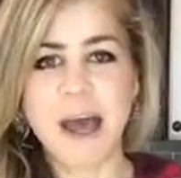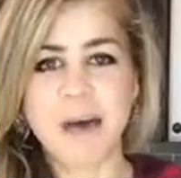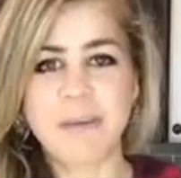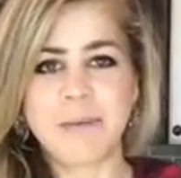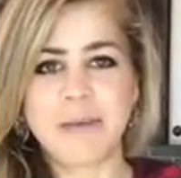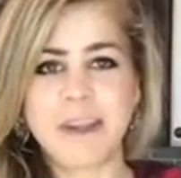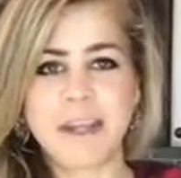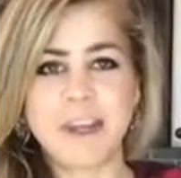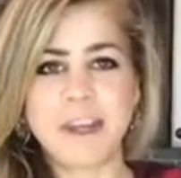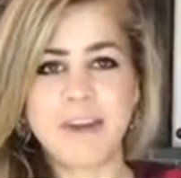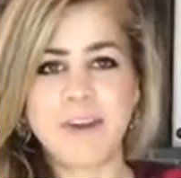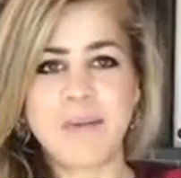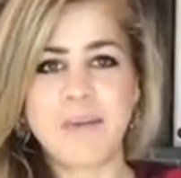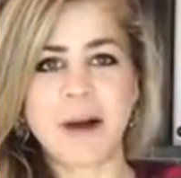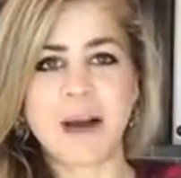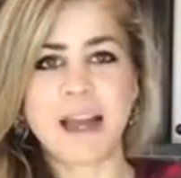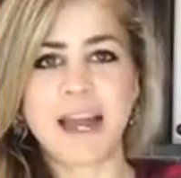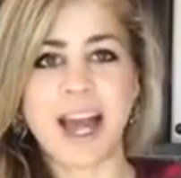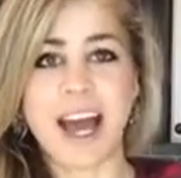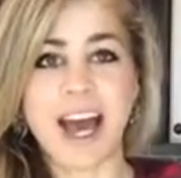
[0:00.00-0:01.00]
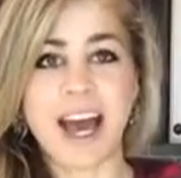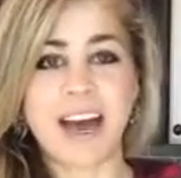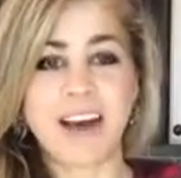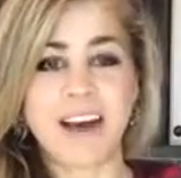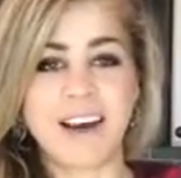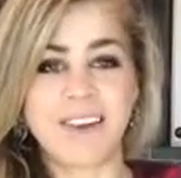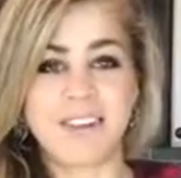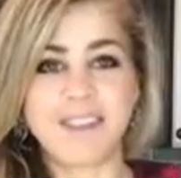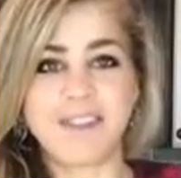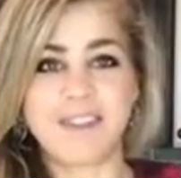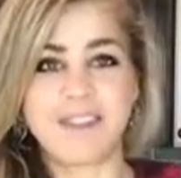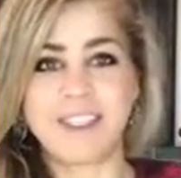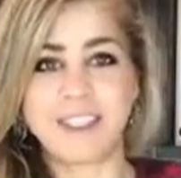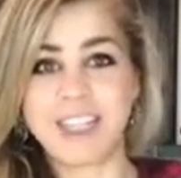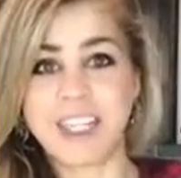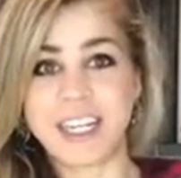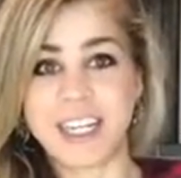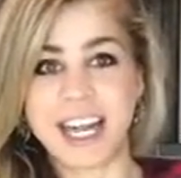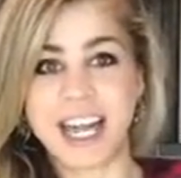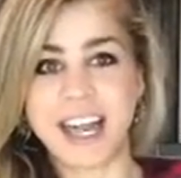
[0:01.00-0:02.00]
but then you might have
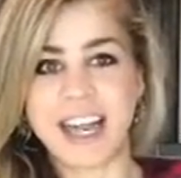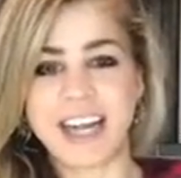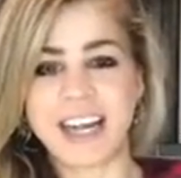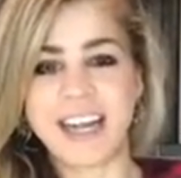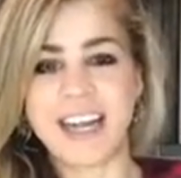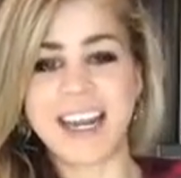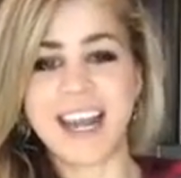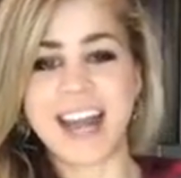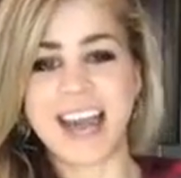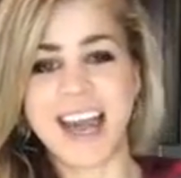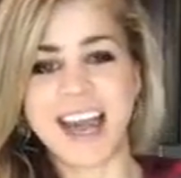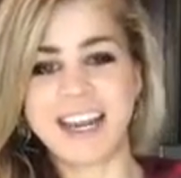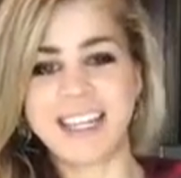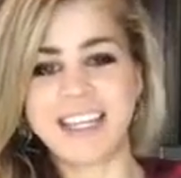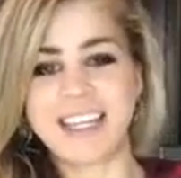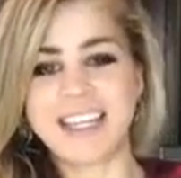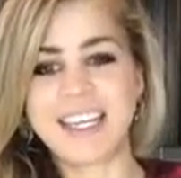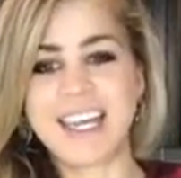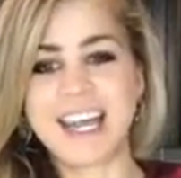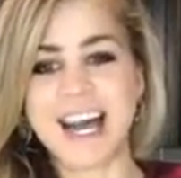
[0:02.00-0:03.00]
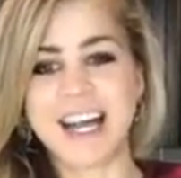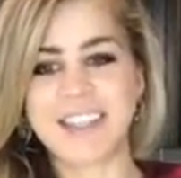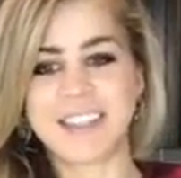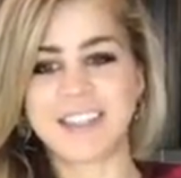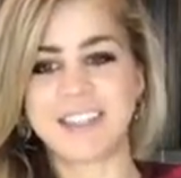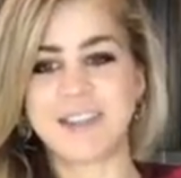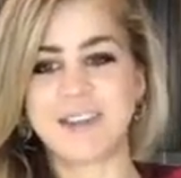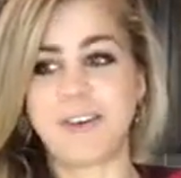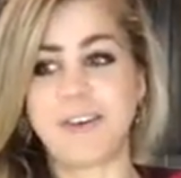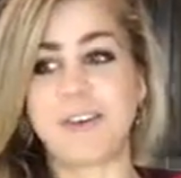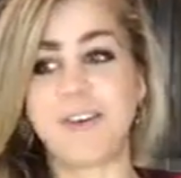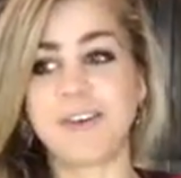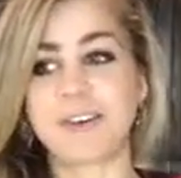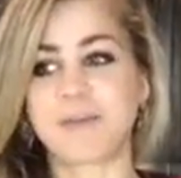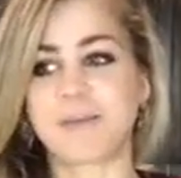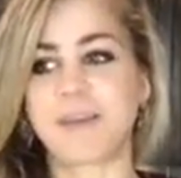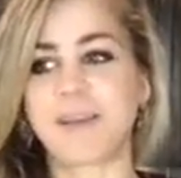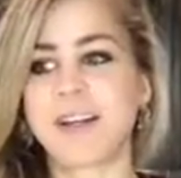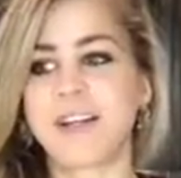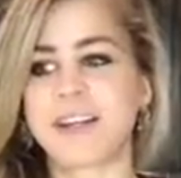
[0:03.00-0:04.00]
Jeananne, and she has to do her
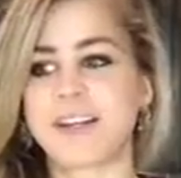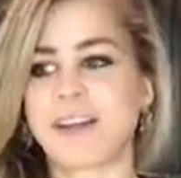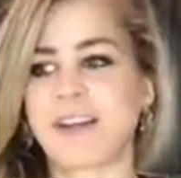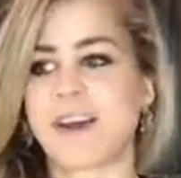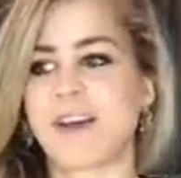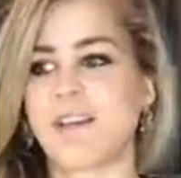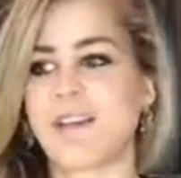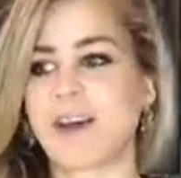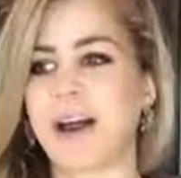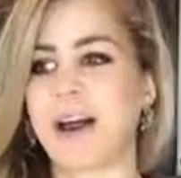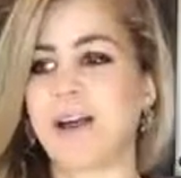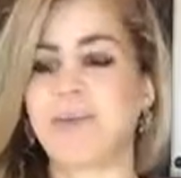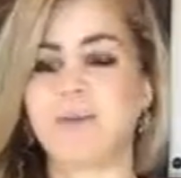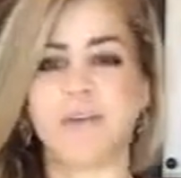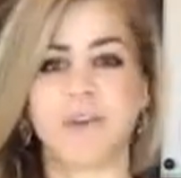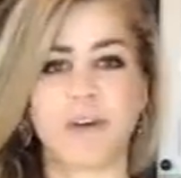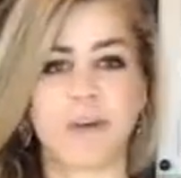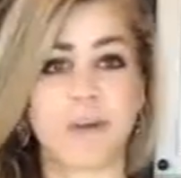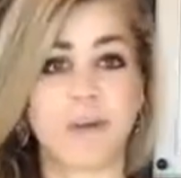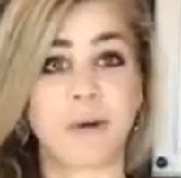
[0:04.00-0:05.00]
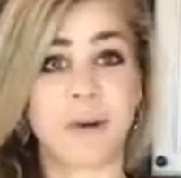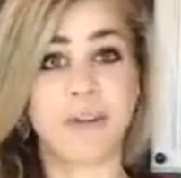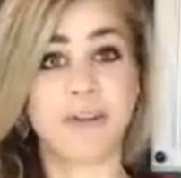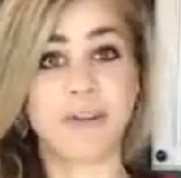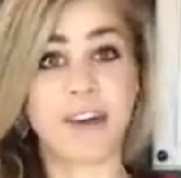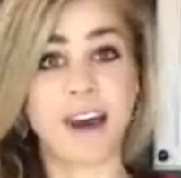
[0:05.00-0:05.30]
sprints around 4.5.